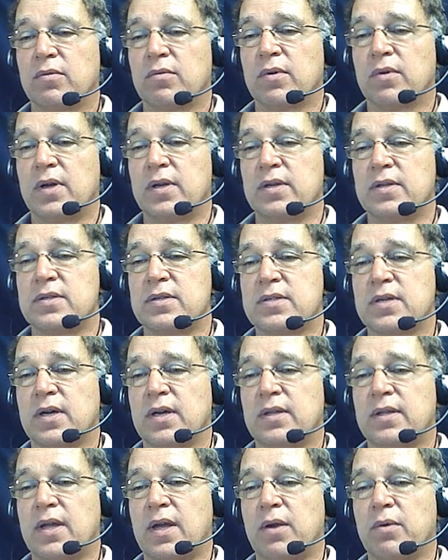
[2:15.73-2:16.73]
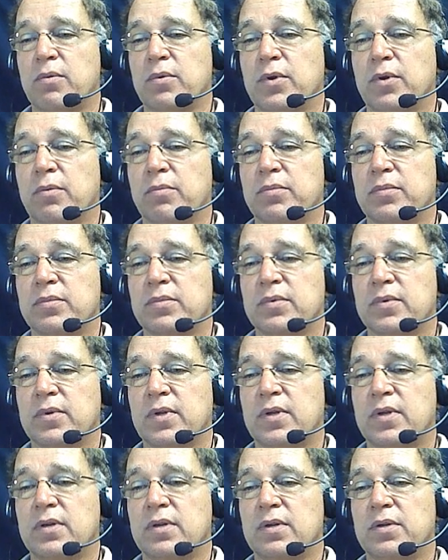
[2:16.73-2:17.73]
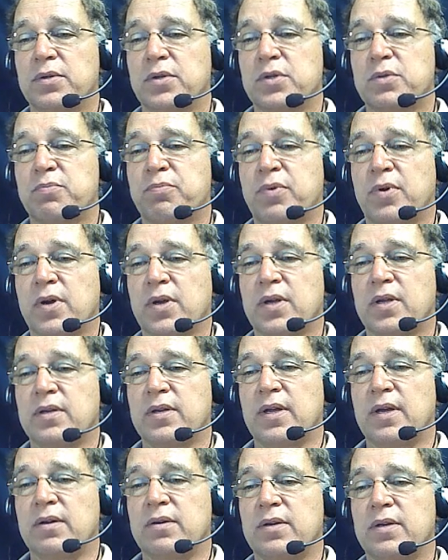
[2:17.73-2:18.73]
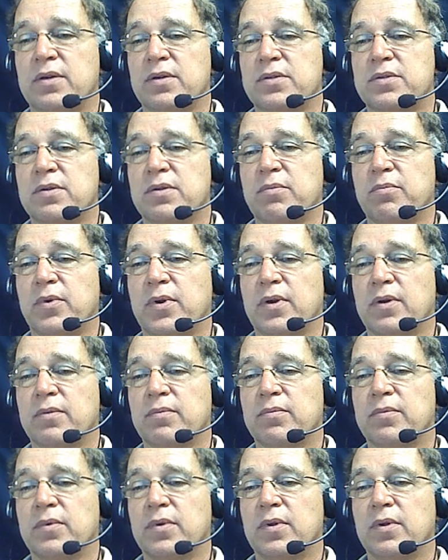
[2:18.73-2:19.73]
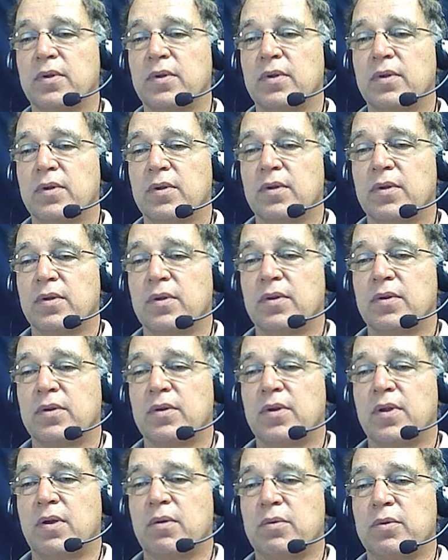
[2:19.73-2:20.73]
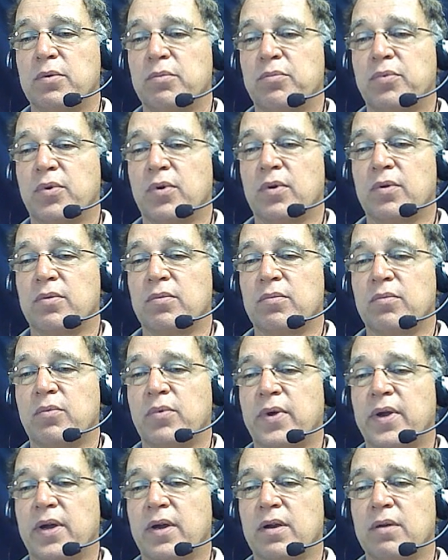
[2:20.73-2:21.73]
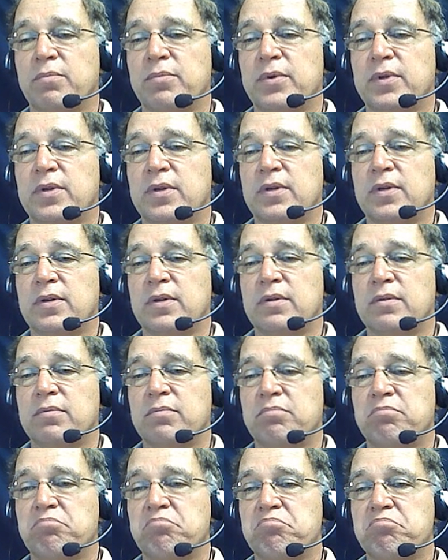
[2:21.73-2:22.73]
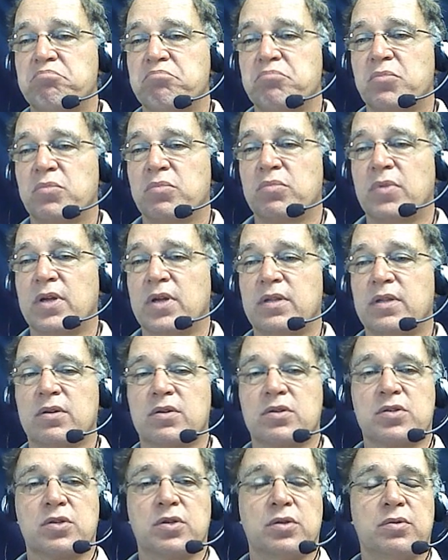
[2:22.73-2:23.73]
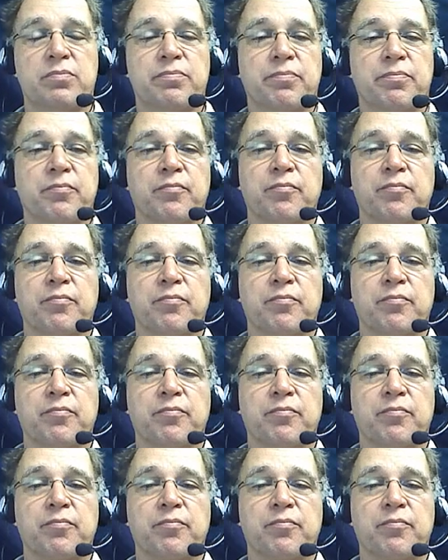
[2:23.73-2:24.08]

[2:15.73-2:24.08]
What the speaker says: right inside that room. And I'll just park it down here somewhere. Not real important where, but right there's good.